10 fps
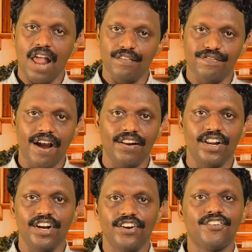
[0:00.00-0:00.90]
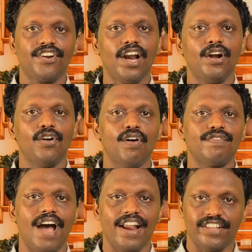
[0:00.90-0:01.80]
and finally trailed
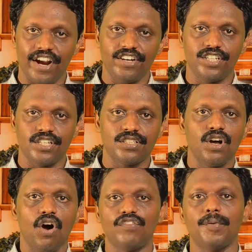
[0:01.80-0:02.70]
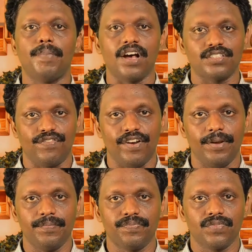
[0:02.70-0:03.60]
off at the edges of the brass
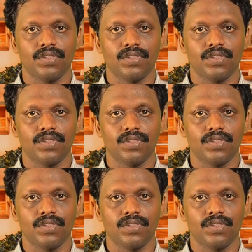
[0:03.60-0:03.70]
frame.